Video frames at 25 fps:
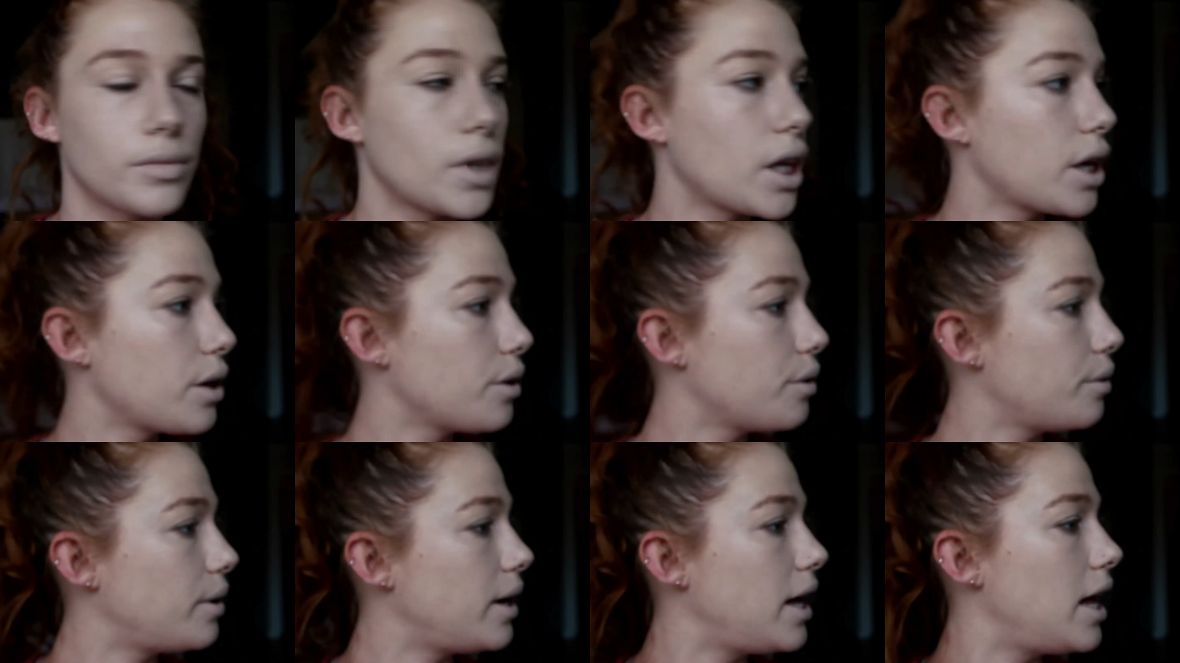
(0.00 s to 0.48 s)

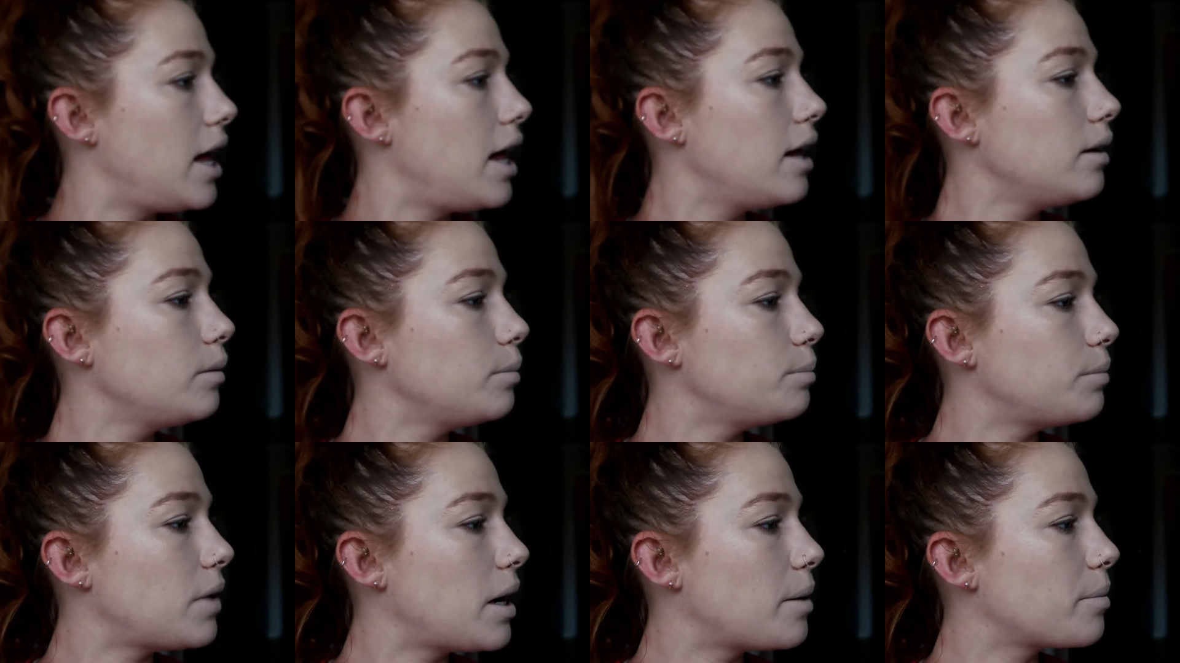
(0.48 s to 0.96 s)
Cool.
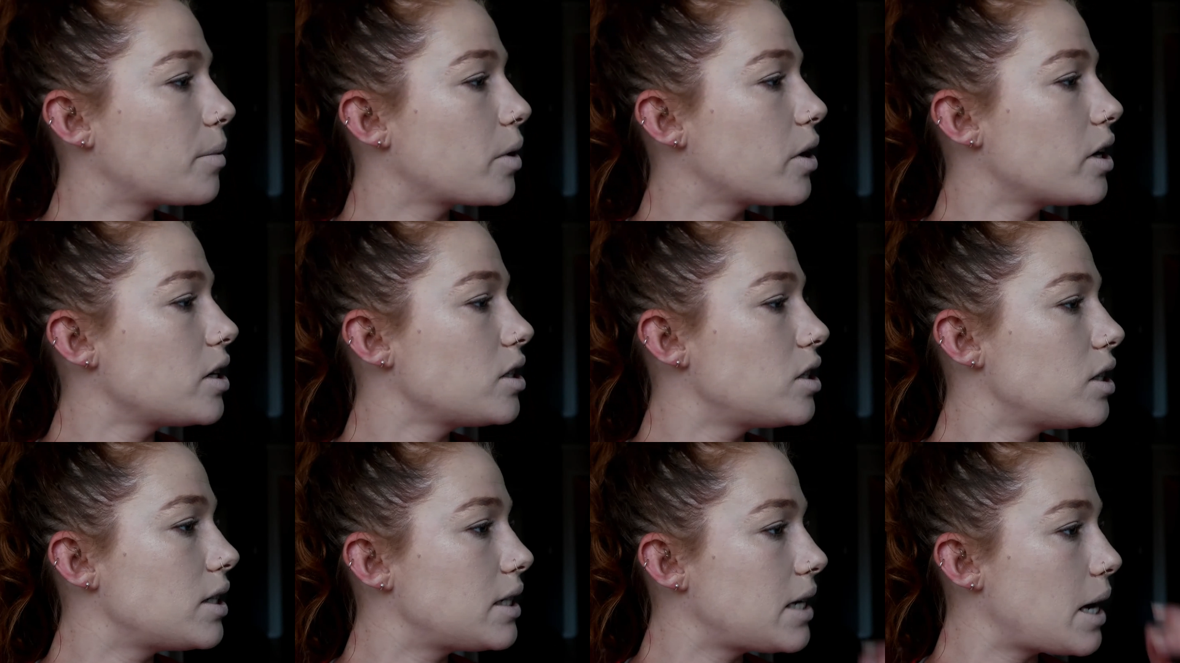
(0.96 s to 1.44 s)
I'm
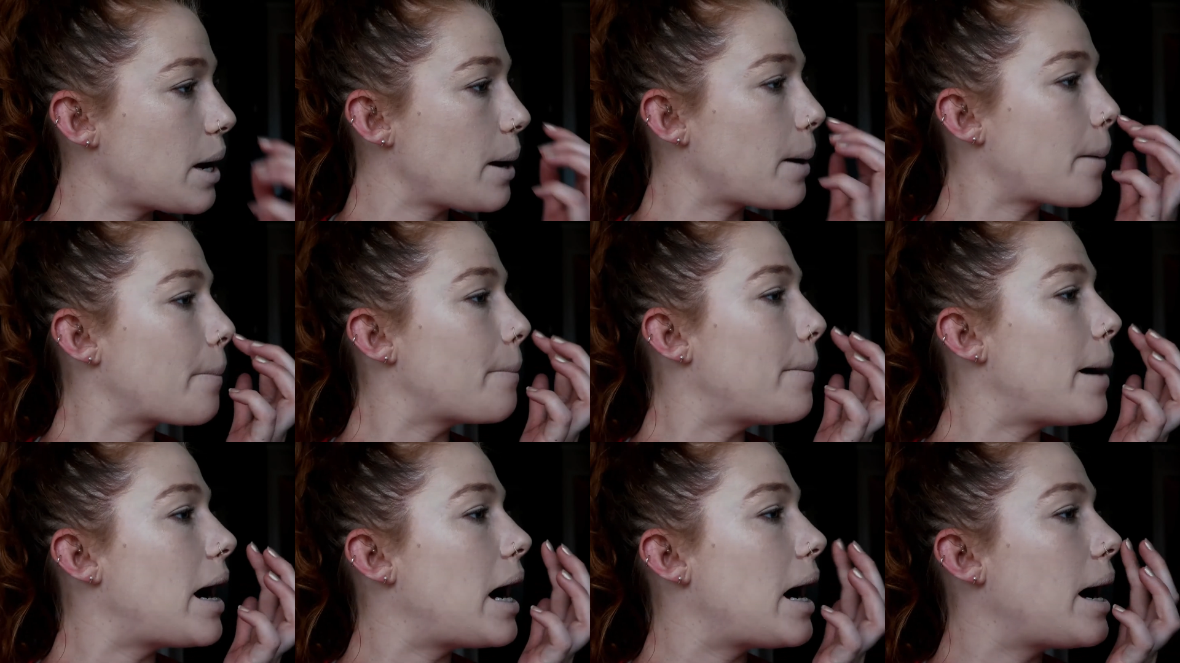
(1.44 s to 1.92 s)
going to take
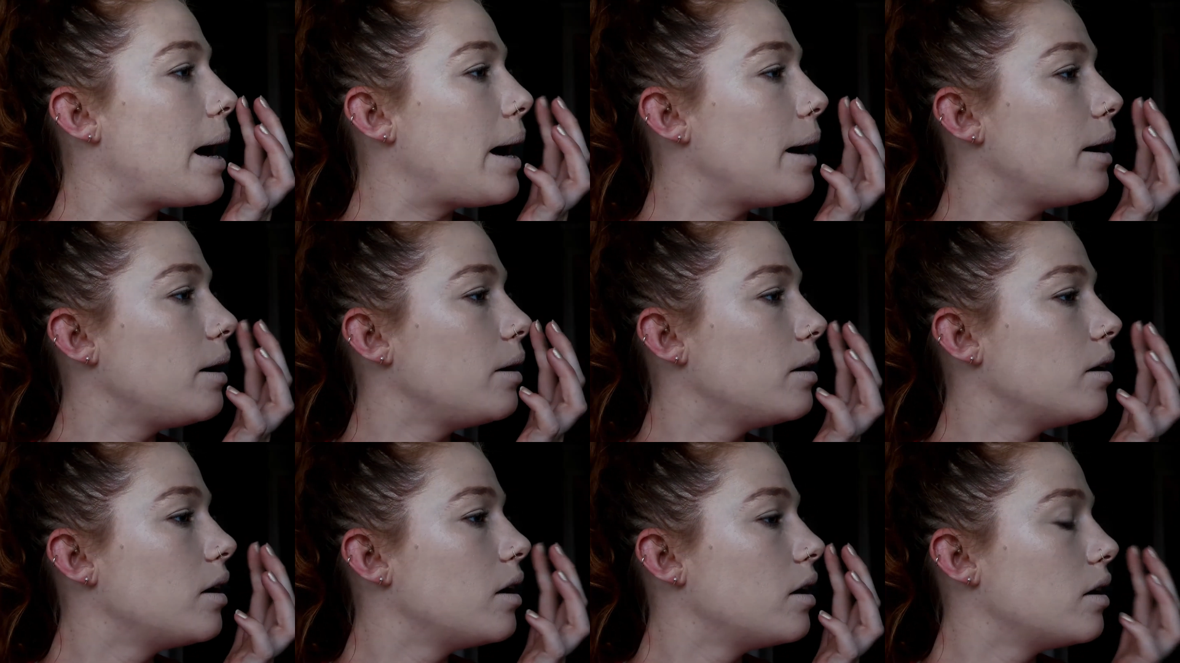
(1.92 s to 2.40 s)

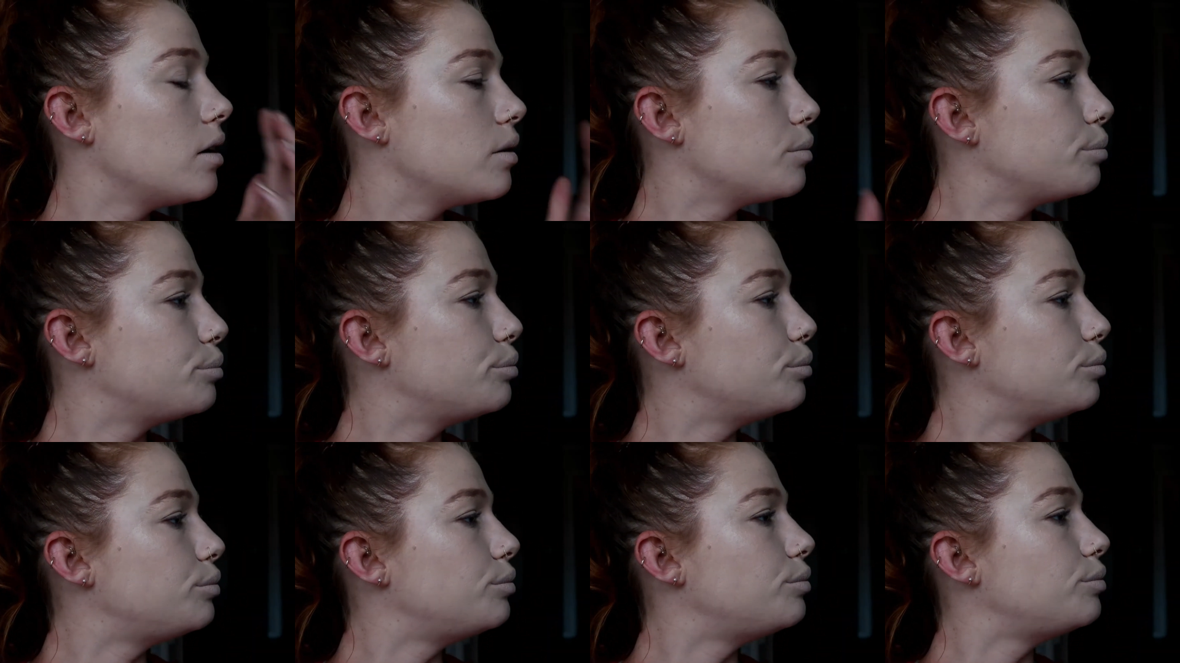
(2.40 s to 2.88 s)
my
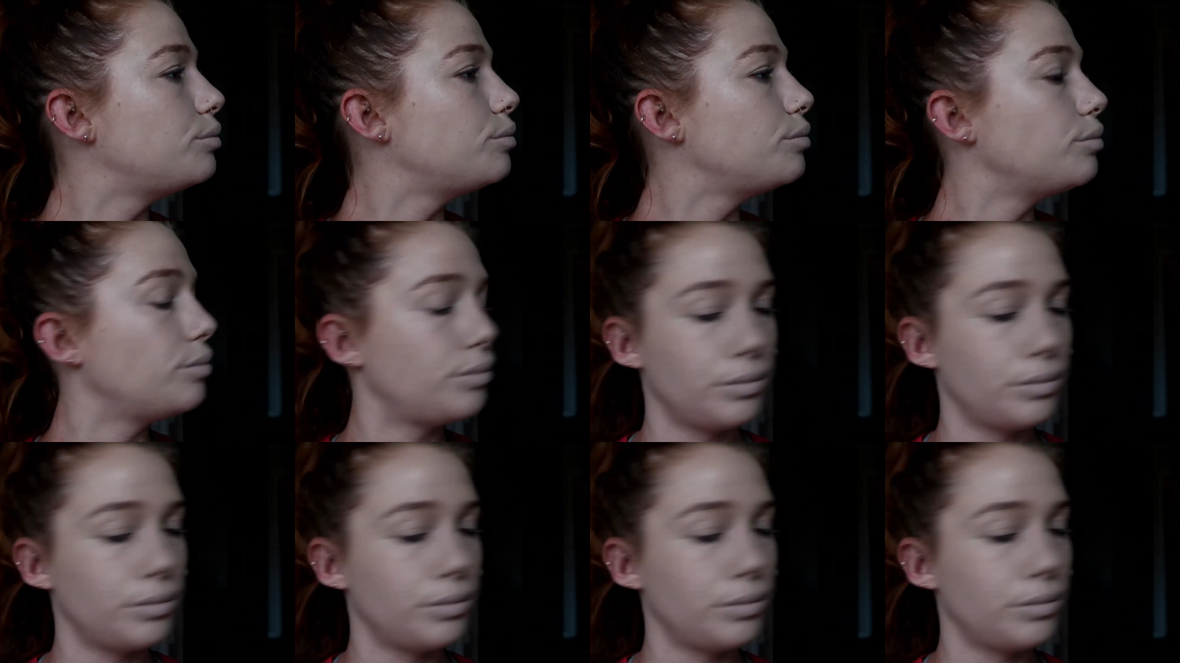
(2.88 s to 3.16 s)
you